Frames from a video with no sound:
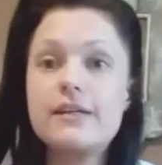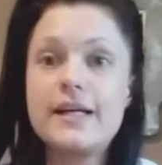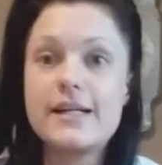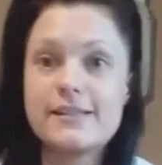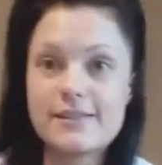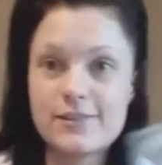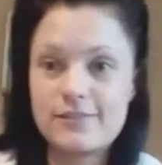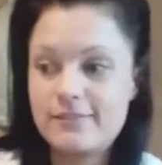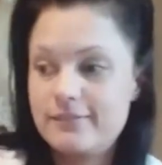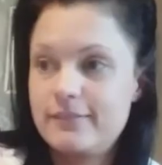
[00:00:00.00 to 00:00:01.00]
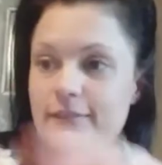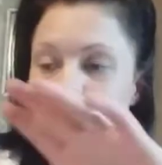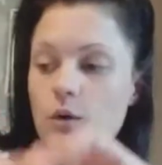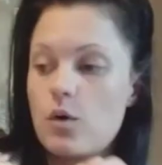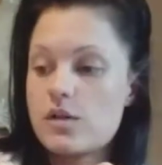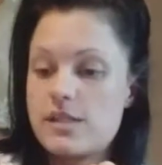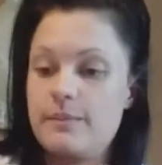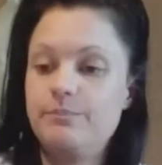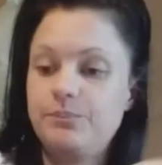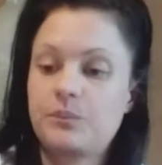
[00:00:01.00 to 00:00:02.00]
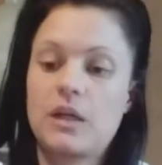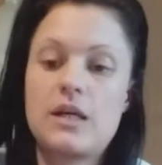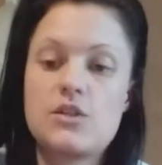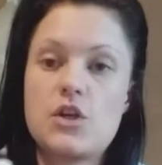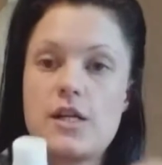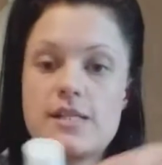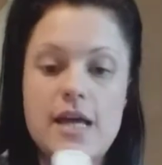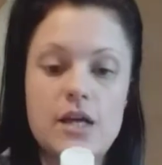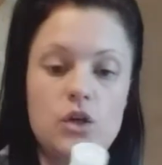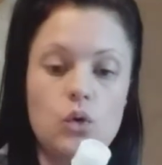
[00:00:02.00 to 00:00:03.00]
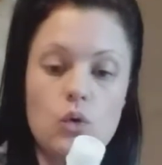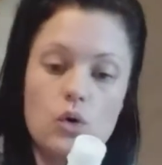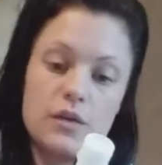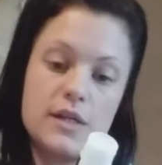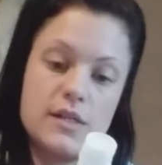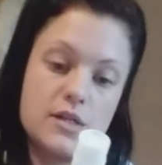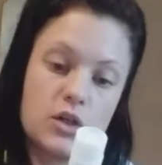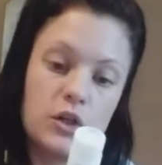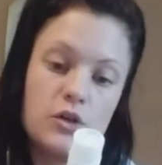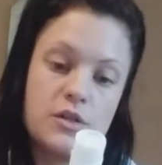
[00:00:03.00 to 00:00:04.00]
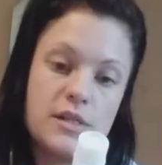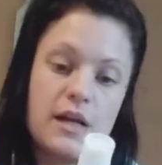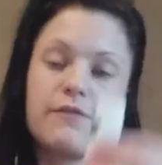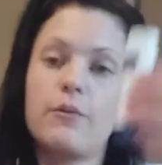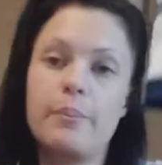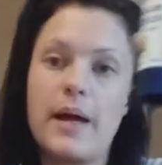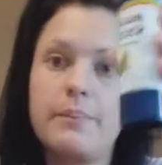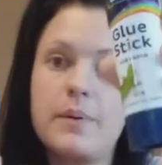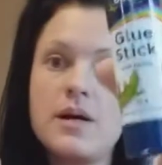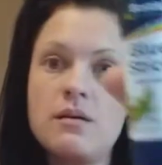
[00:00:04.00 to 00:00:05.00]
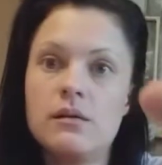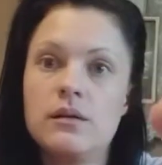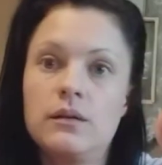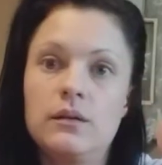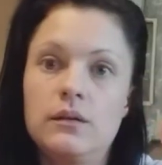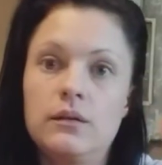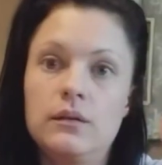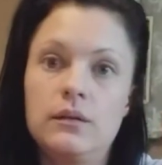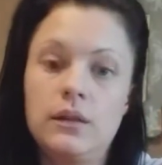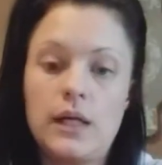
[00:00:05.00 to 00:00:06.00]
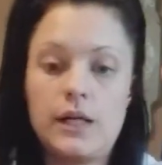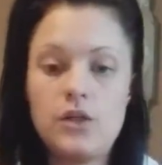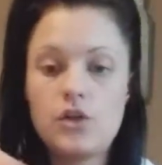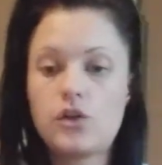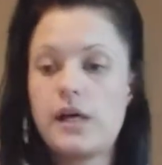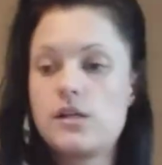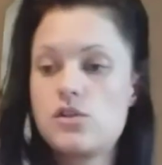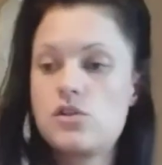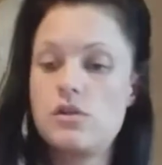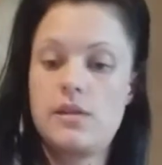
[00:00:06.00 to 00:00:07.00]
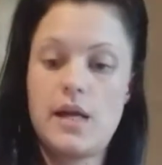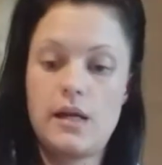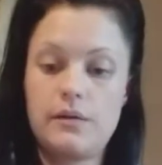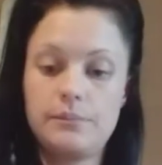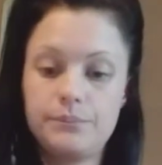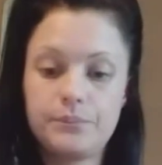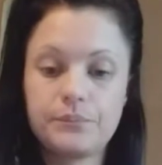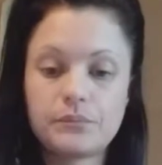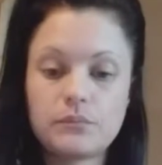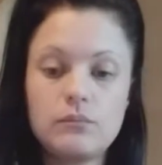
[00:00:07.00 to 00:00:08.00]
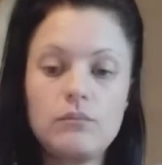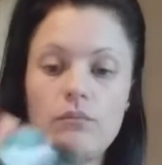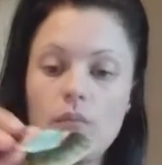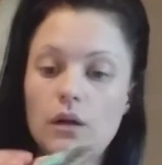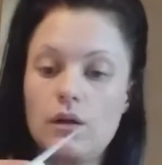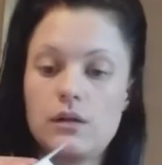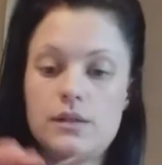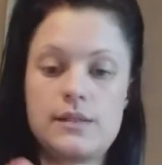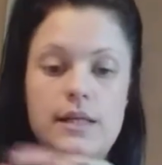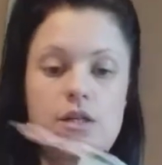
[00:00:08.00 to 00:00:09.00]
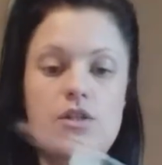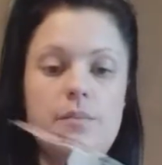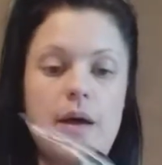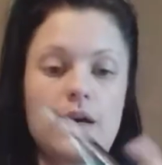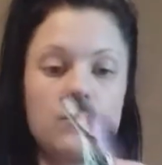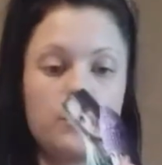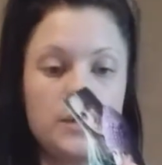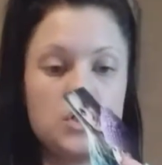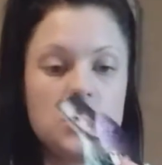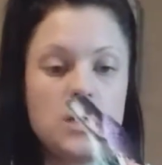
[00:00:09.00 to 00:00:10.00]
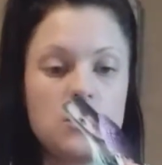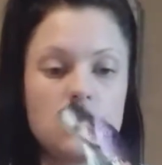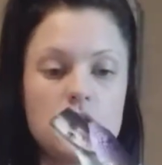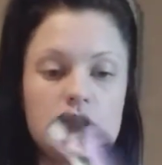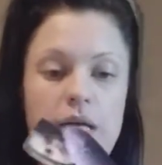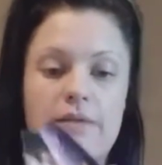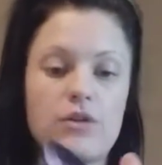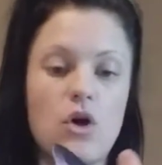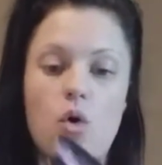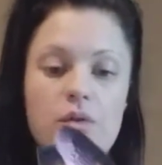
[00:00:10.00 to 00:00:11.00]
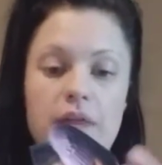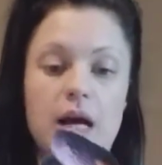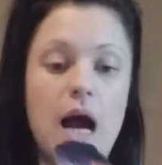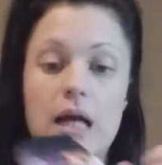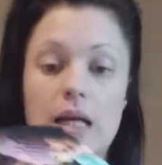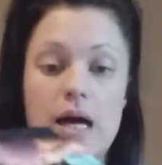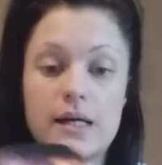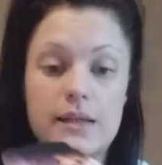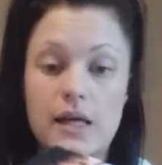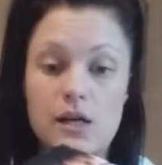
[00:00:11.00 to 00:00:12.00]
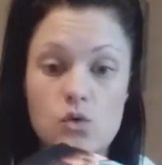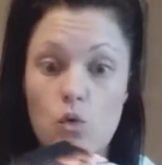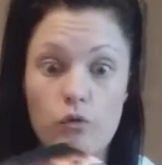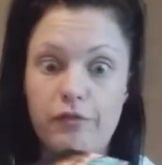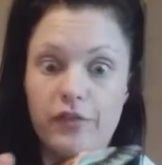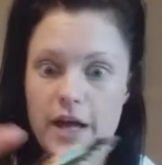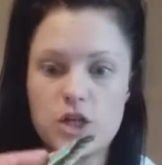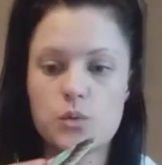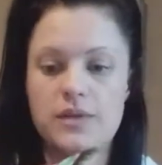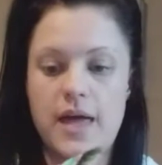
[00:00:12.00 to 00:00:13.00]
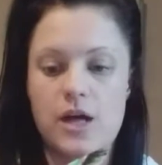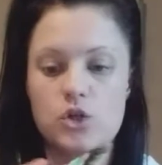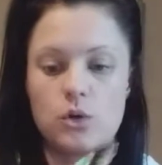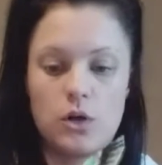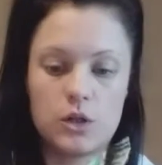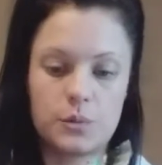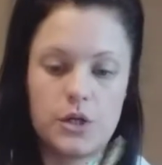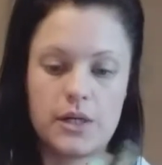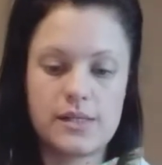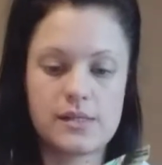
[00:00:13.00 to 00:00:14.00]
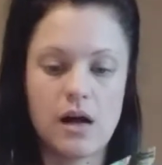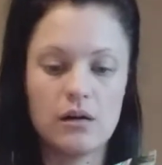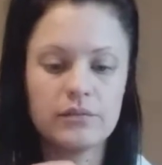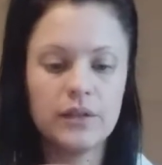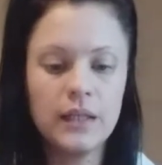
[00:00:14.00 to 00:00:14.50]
it! Awesome. So you're going to take your, this is glue stick for paper, and you're going to then stick it to the back of your picture. You're going to cover the whole thing. I like it that it's all flush with the actual artwork itself.